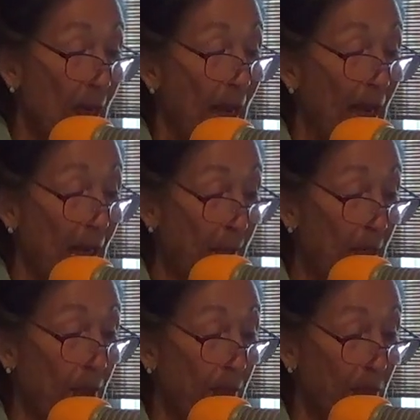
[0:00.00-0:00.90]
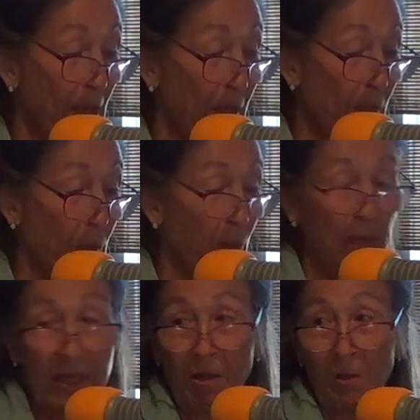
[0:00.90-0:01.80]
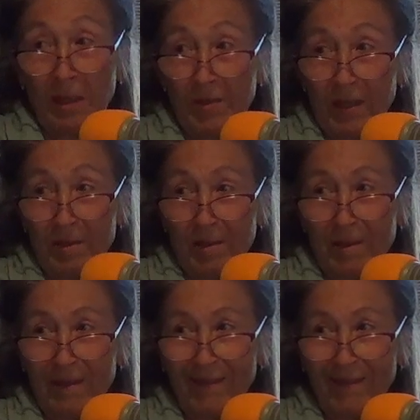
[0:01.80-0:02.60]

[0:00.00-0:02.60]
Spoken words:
and I'm here to tell you they don't exist.